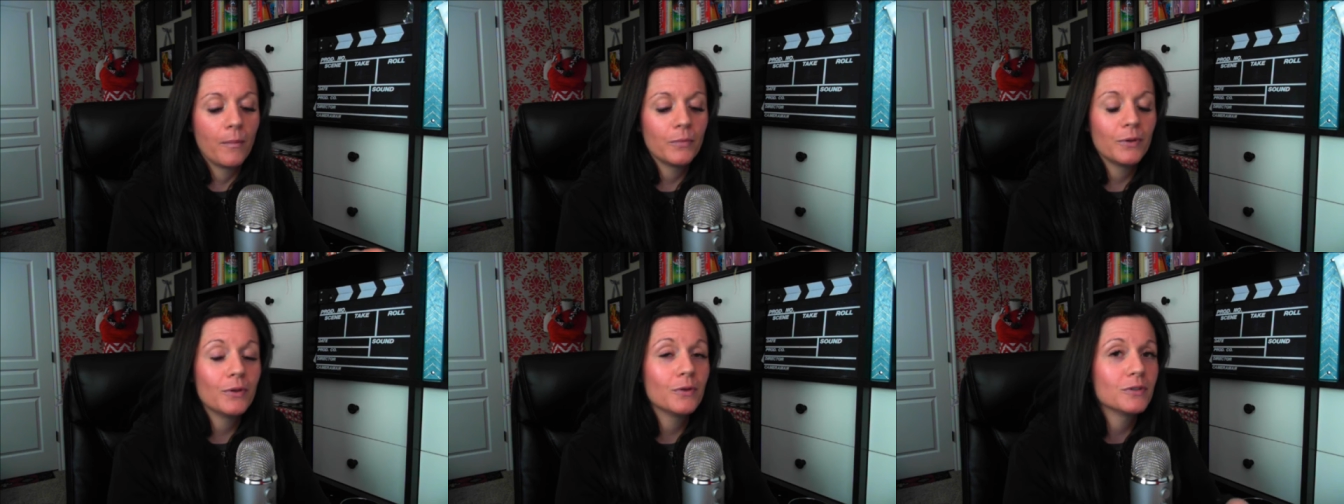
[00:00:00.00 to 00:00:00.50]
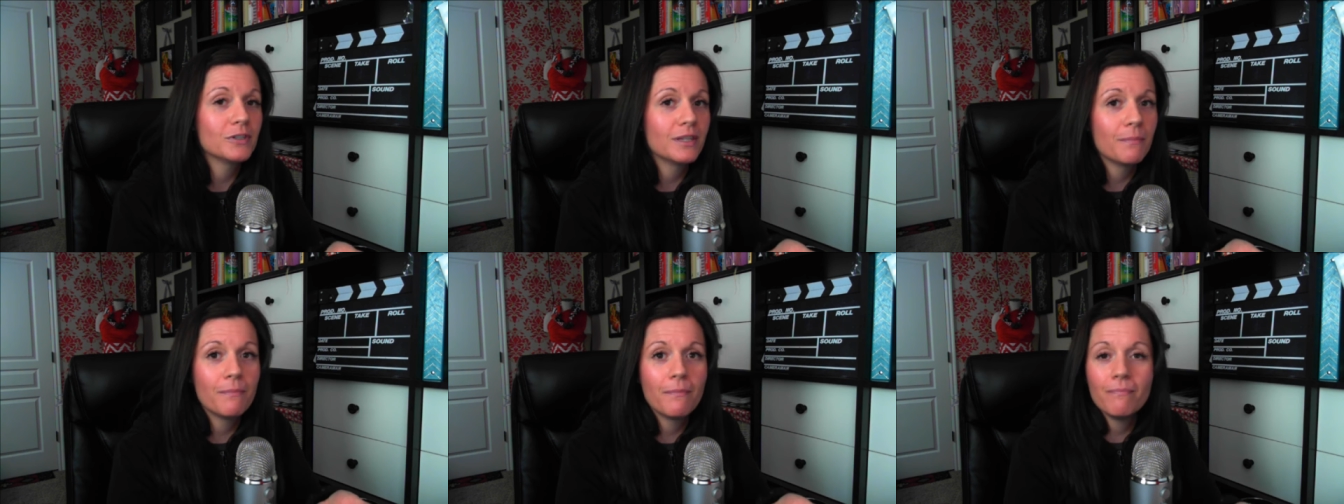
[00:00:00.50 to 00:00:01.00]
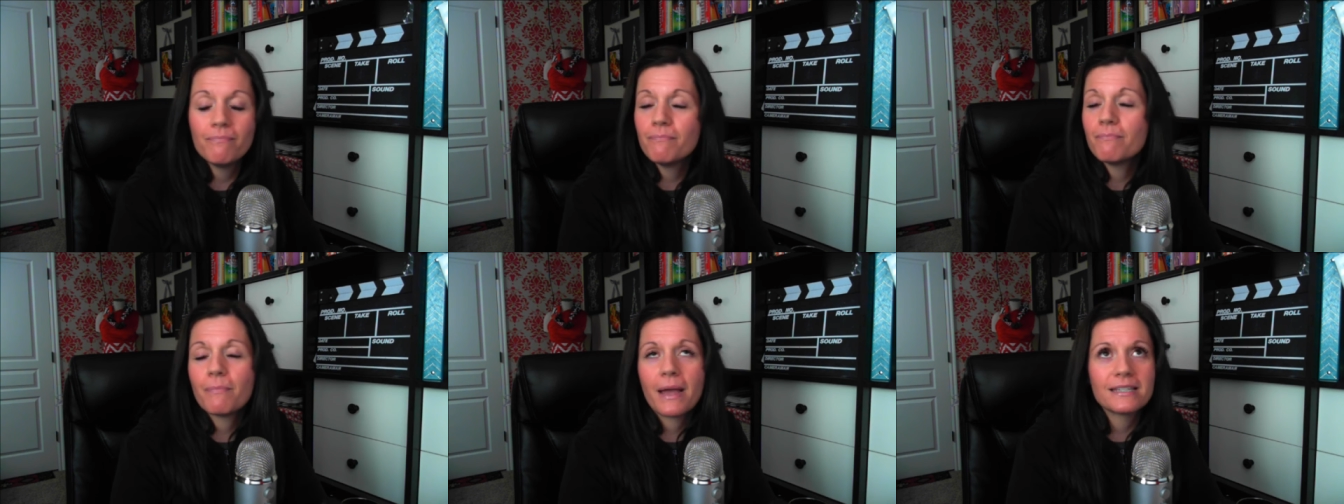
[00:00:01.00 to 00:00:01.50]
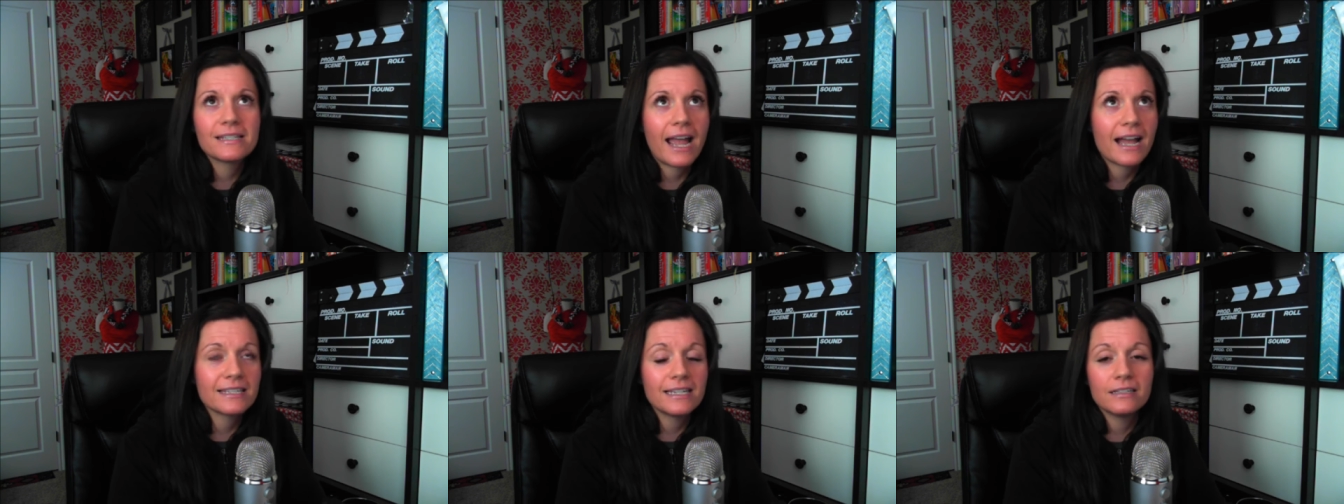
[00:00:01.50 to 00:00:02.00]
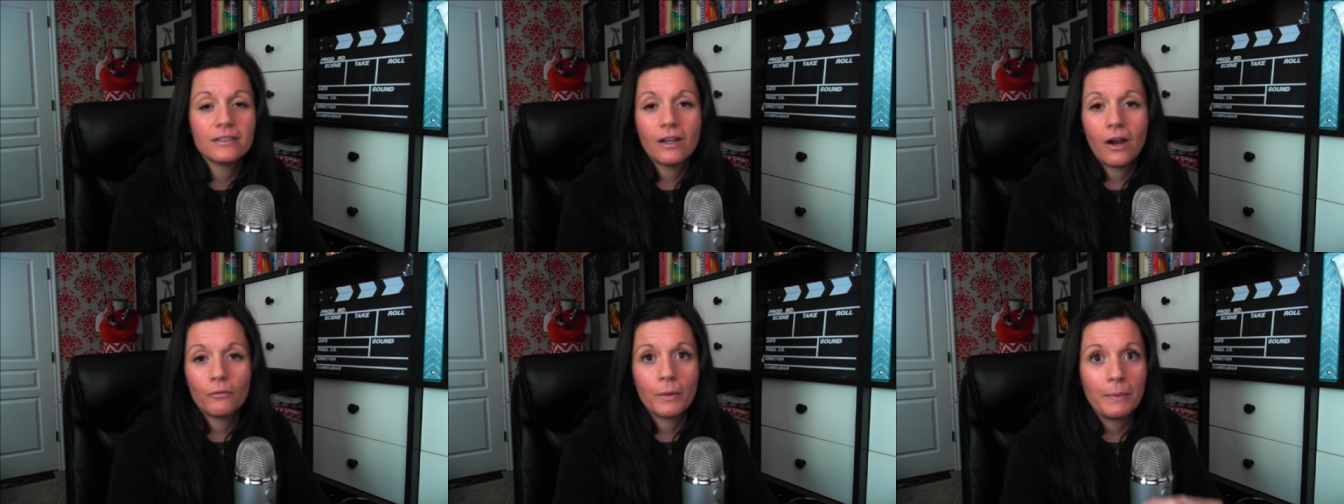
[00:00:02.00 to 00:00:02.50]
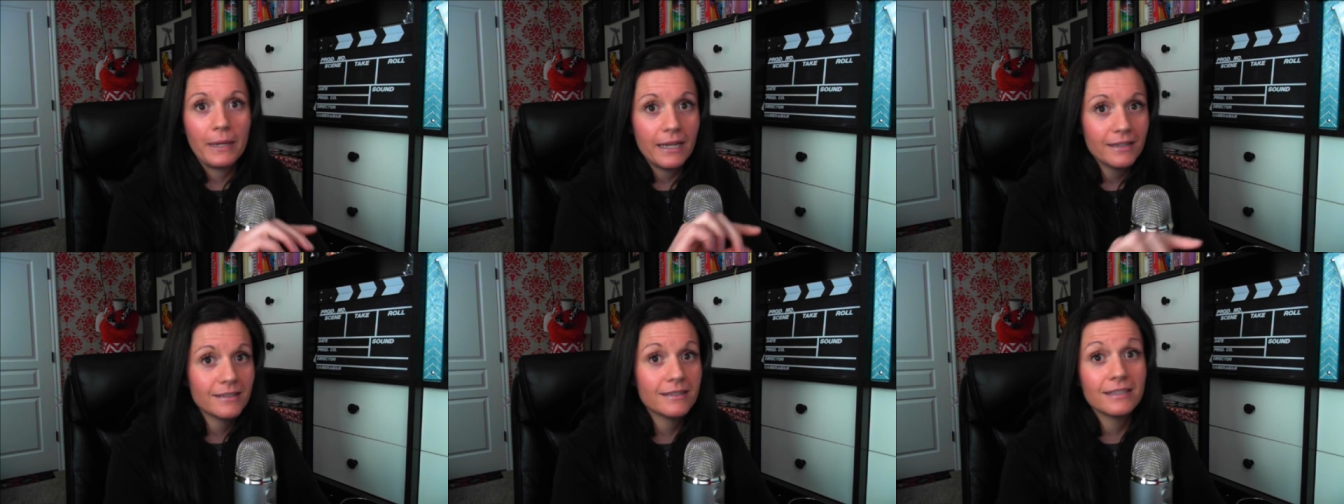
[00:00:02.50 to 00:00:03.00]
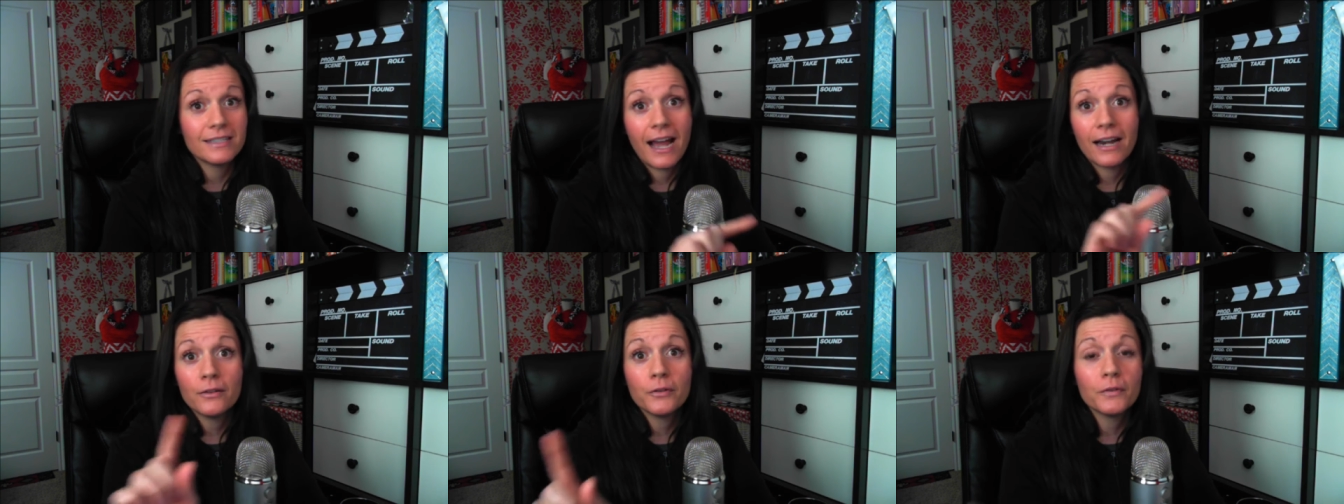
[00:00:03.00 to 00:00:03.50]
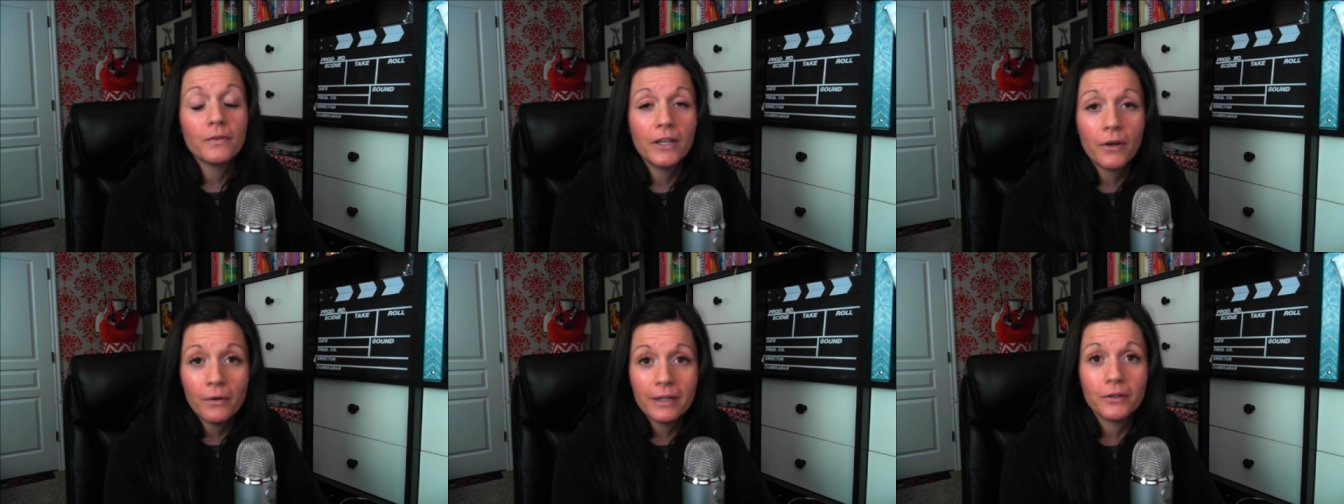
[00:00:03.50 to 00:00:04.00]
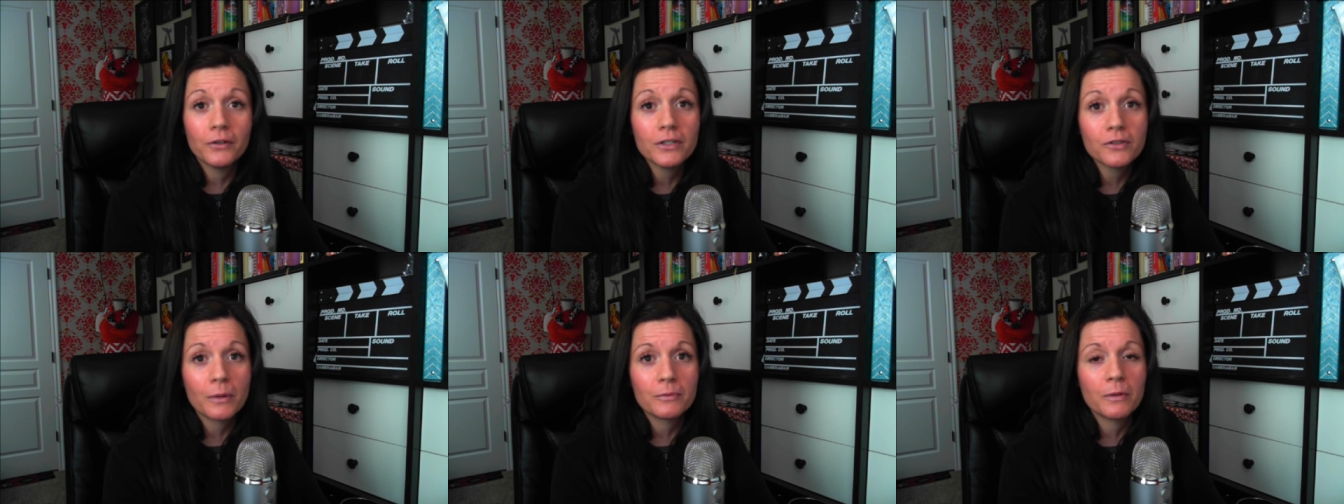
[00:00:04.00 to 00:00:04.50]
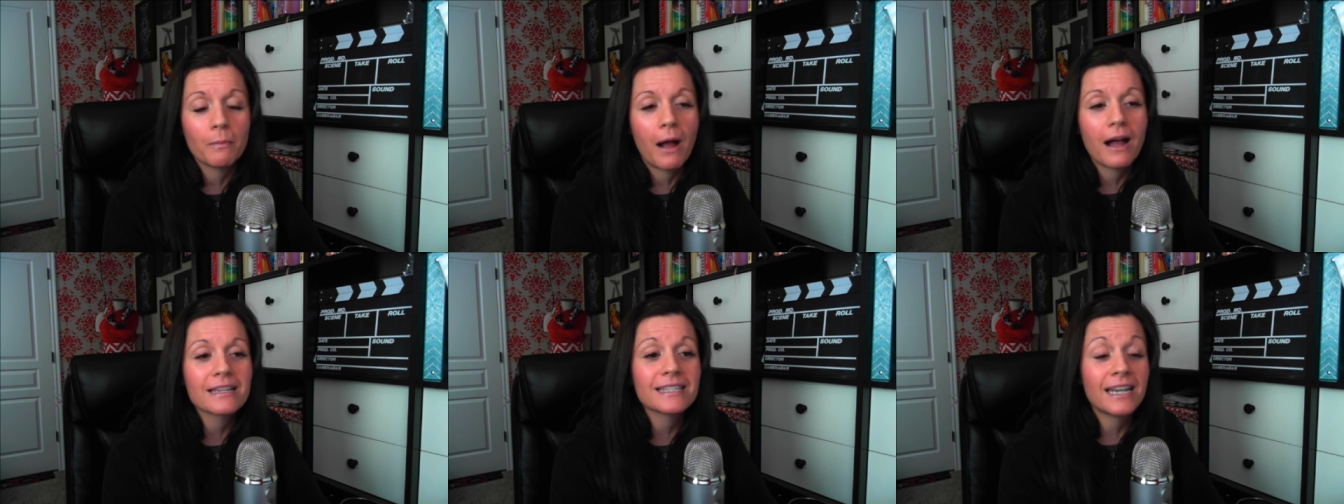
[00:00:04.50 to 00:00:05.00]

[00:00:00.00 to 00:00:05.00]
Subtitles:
use the best tags, and repeat the title of your video in your description box.